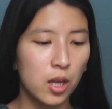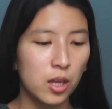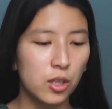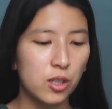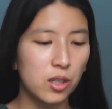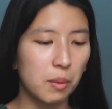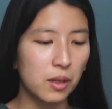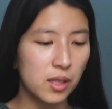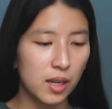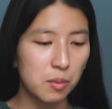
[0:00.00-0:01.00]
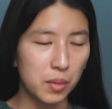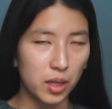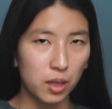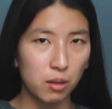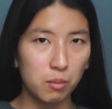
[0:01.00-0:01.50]
She's about a size
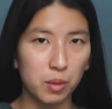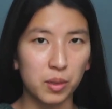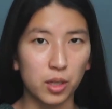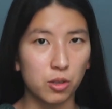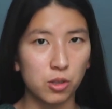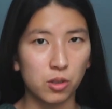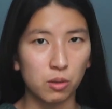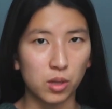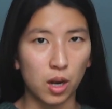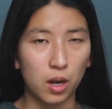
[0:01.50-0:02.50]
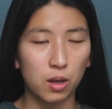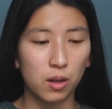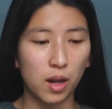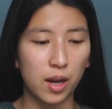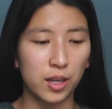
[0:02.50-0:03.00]
medium, but because she's so
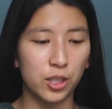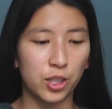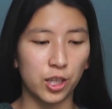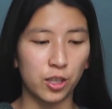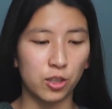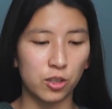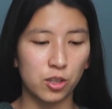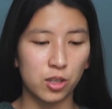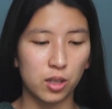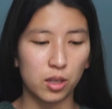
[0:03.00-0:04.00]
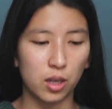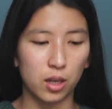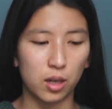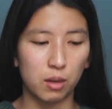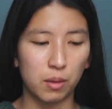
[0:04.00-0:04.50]
tall, I just
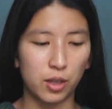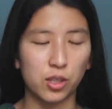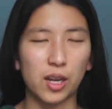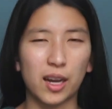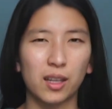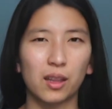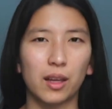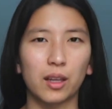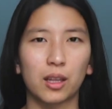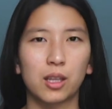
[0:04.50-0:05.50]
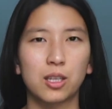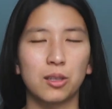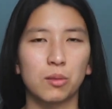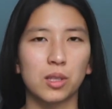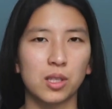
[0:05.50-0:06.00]
added length
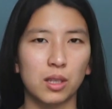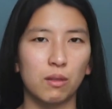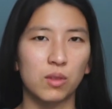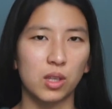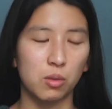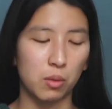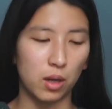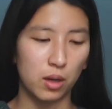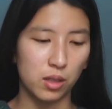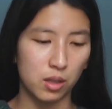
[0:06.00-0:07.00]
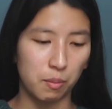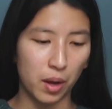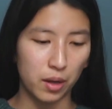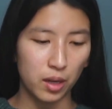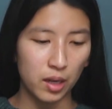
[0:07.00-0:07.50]
to the sleeves as well as the
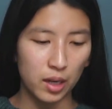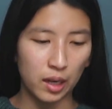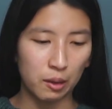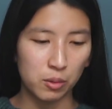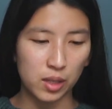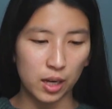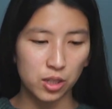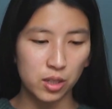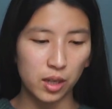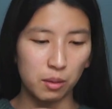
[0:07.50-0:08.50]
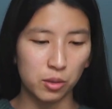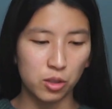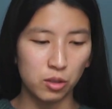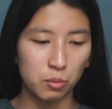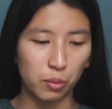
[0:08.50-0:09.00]
body. And I was actually able
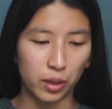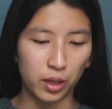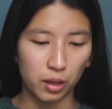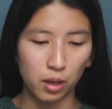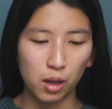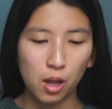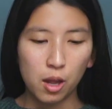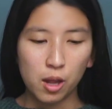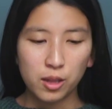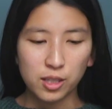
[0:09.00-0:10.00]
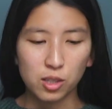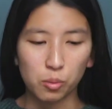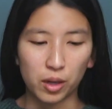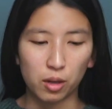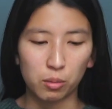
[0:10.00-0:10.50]
to bring this
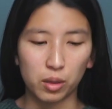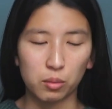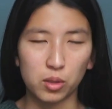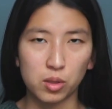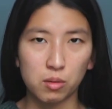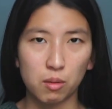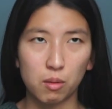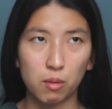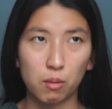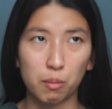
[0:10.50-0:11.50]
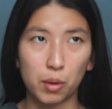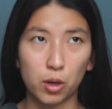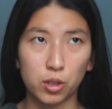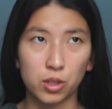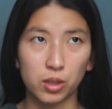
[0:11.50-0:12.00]
sweater when it was
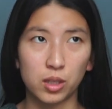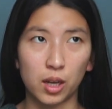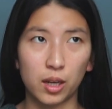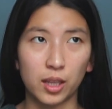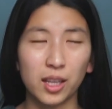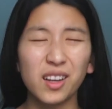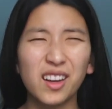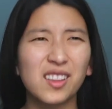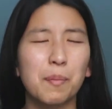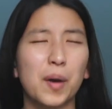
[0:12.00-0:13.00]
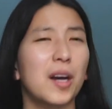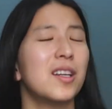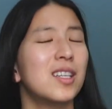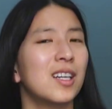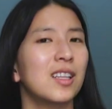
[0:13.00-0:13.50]
partially done. I think I had the
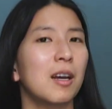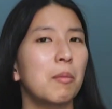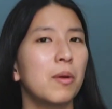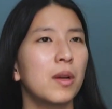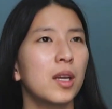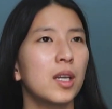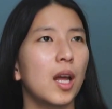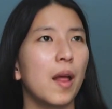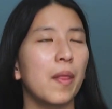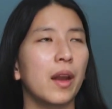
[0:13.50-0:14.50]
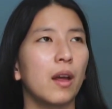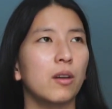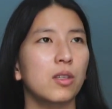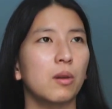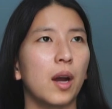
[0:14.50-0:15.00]
body done at that point, and then I
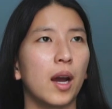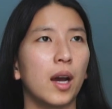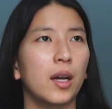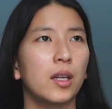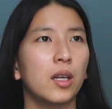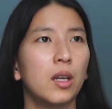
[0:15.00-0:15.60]
also had,